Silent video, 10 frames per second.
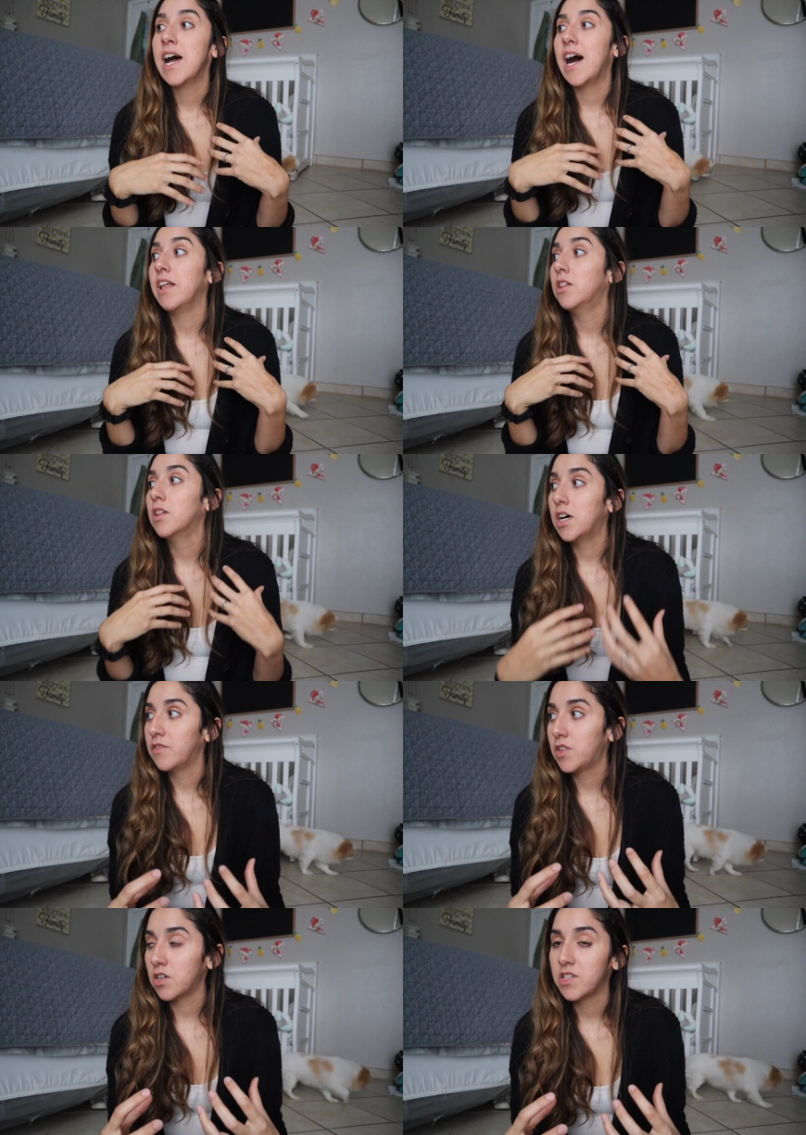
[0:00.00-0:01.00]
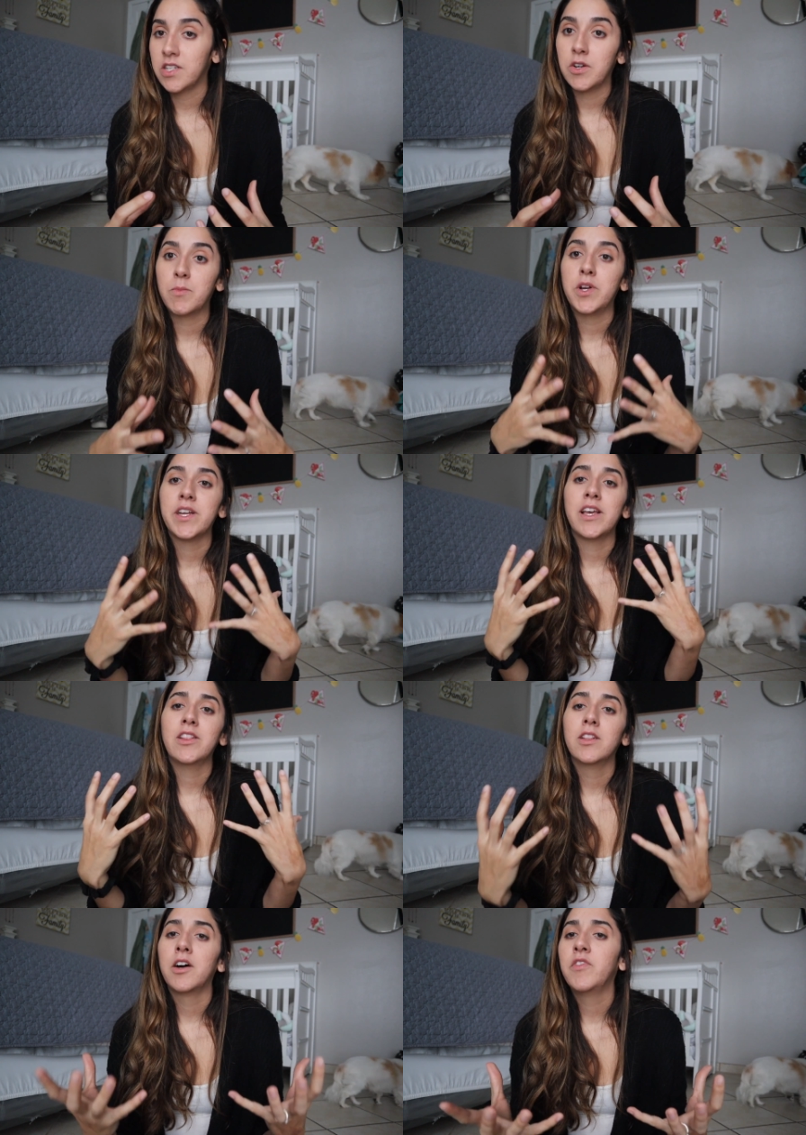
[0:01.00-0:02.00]
I loved our ceremony. I
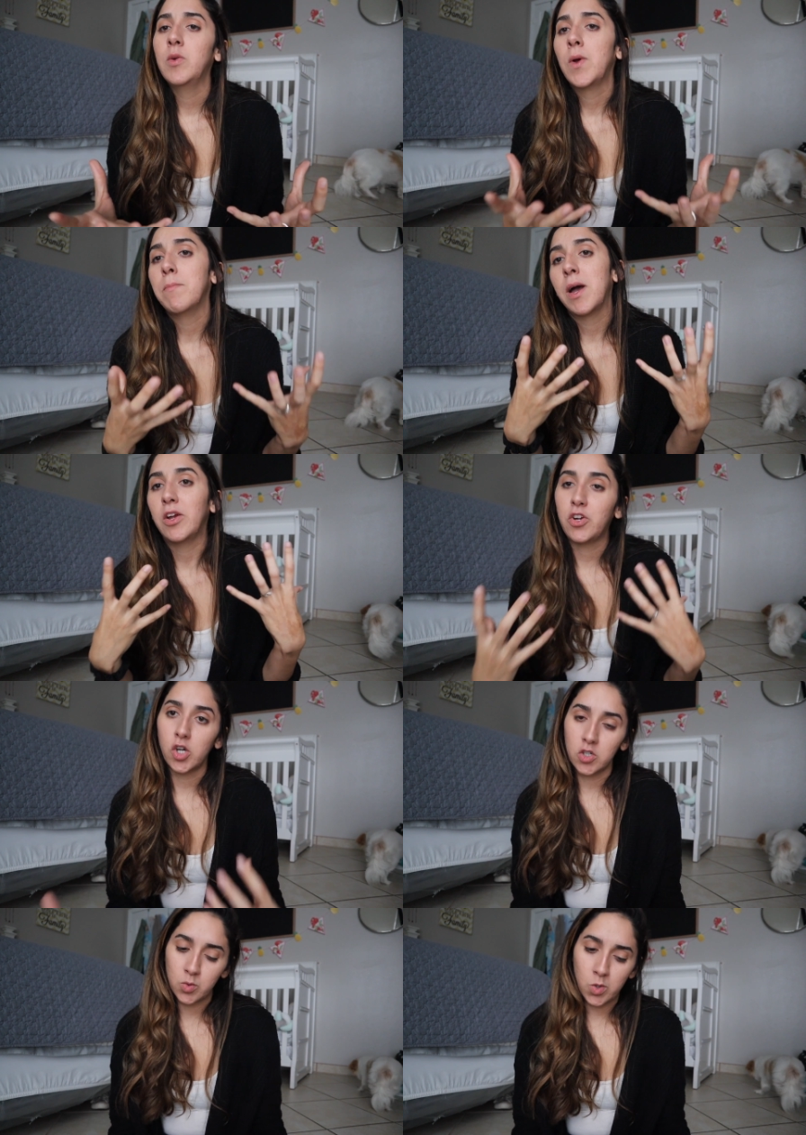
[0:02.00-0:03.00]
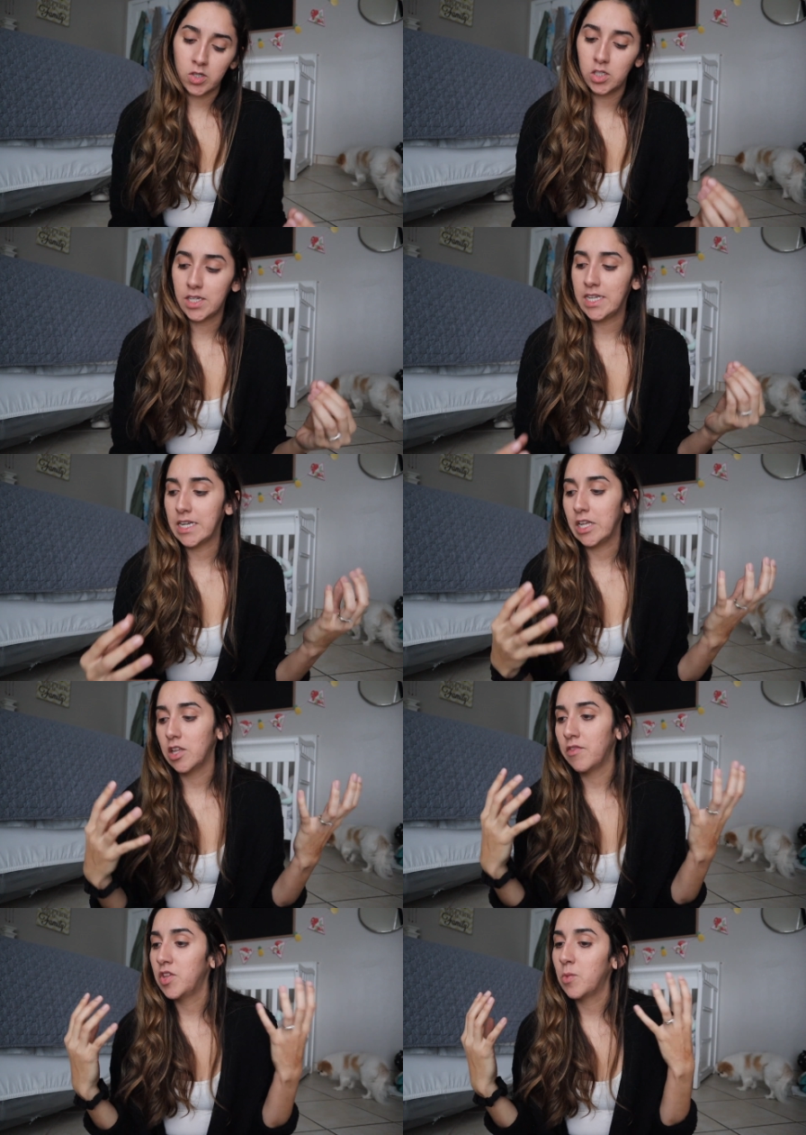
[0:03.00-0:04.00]
loved the way my girls were looking. I
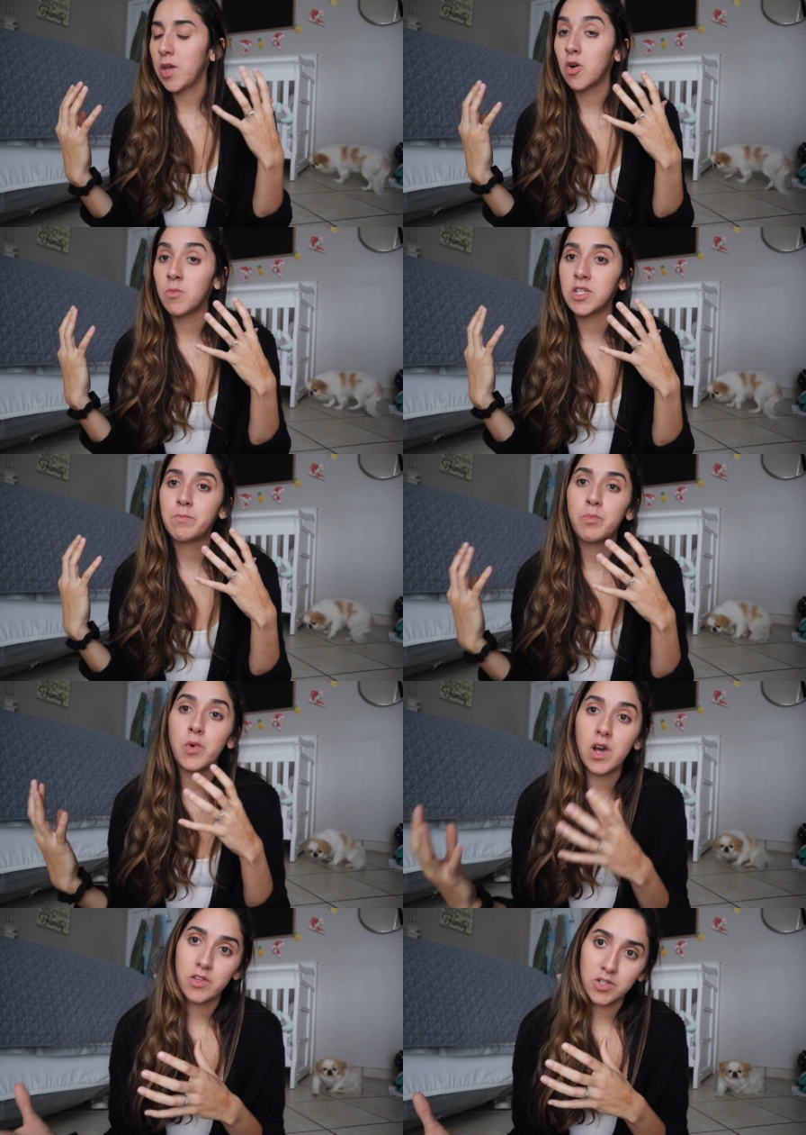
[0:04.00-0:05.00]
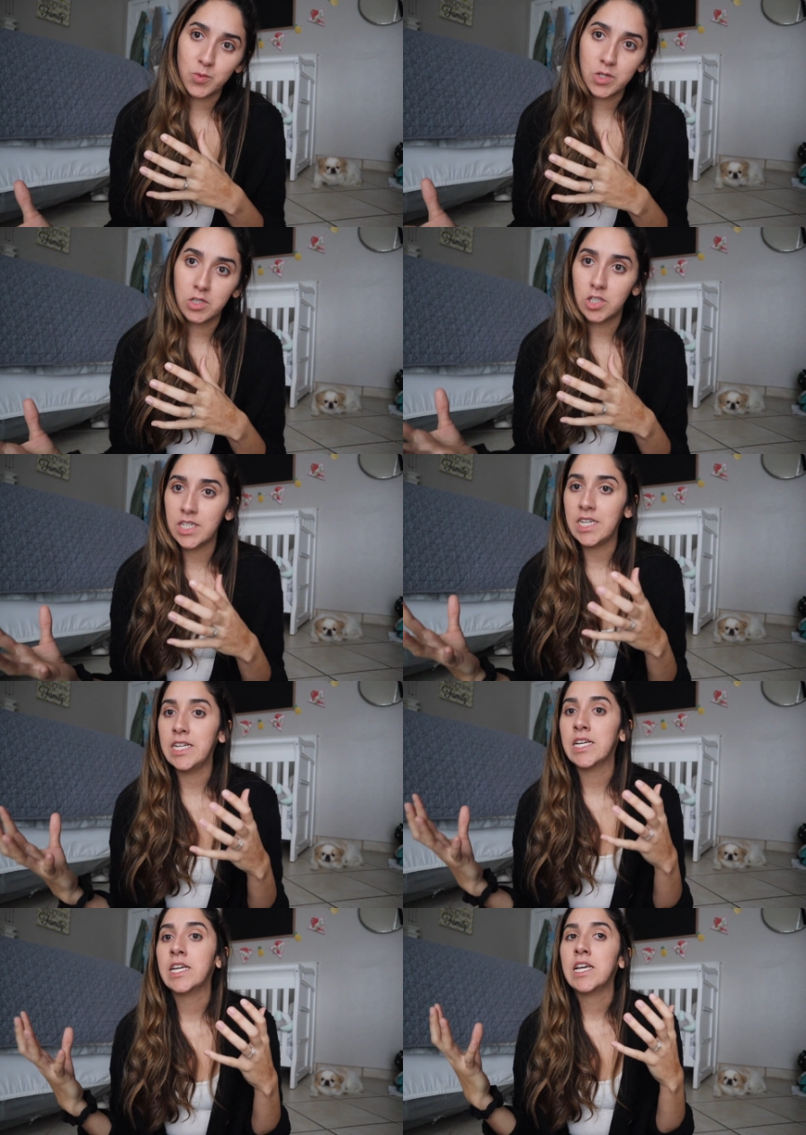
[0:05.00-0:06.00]
loved the way Omar's brothers were looking.